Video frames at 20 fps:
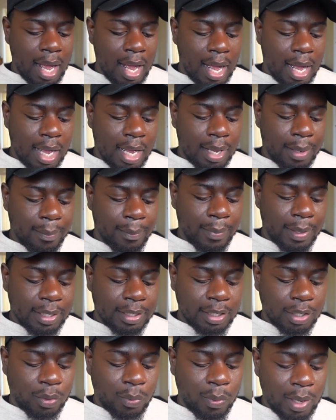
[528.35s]
Um,
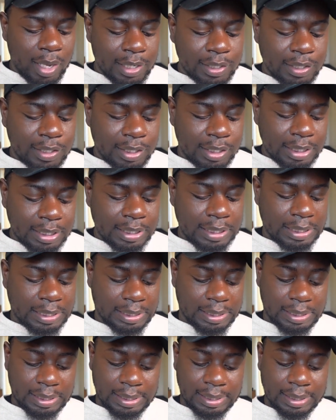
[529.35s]
but the question
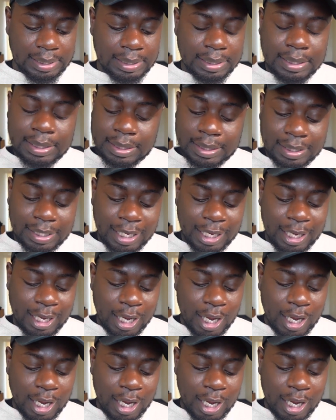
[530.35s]
is,